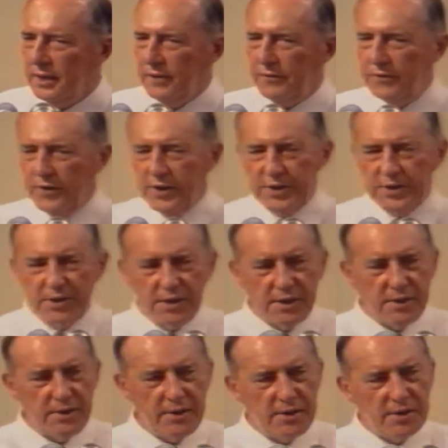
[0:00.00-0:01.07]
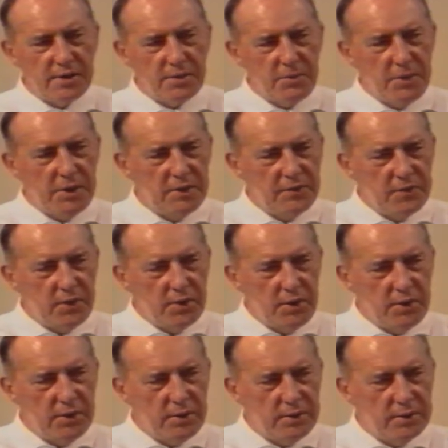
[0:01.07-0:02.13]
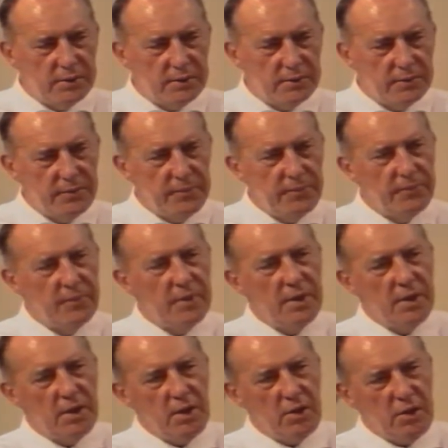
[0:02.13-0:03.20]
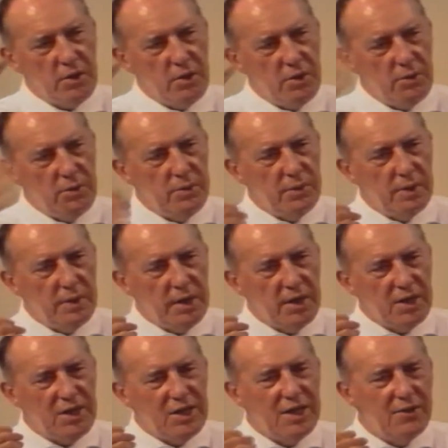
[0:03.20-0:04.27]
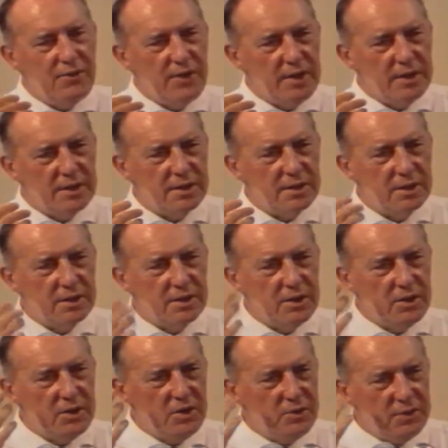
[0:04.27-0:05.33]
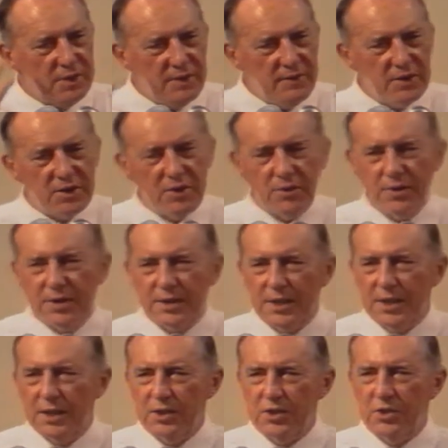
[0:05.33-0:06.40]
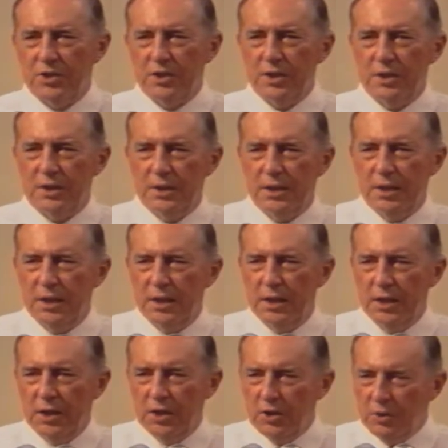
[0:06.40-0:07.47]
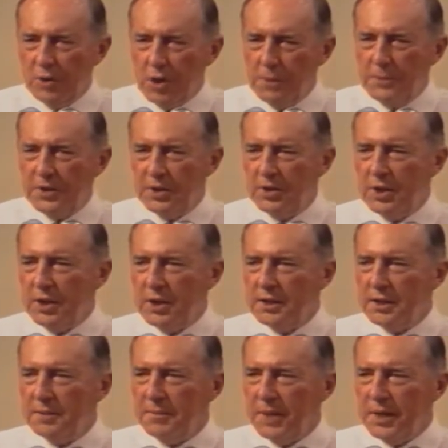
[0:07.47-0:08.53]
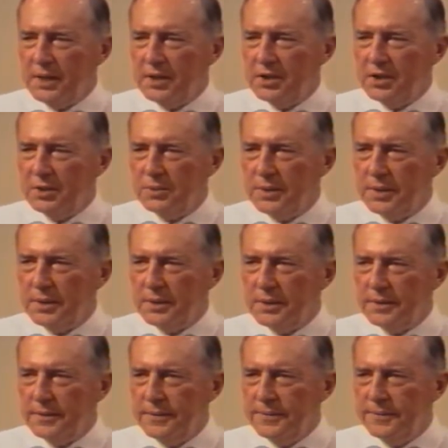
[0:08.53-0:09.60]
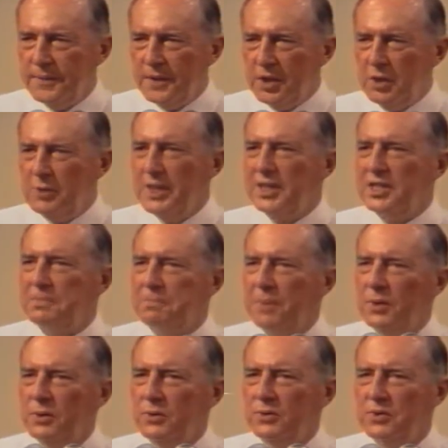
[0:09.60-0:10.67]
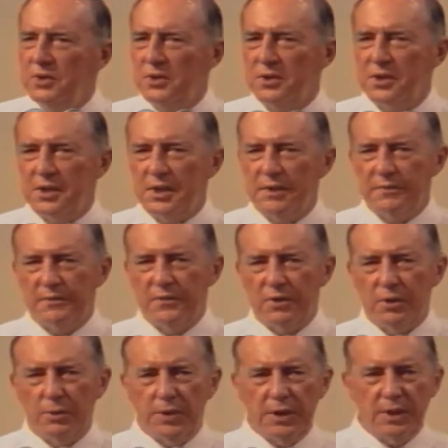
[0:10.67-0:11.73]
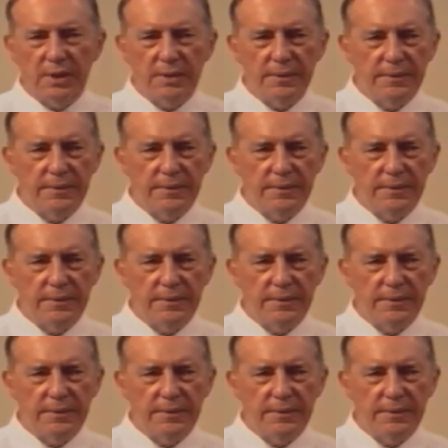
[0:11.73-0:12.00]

First, there is the Word of God. You hear it, you give it your attention, you open your heart and mind to it, you expose yourself to it,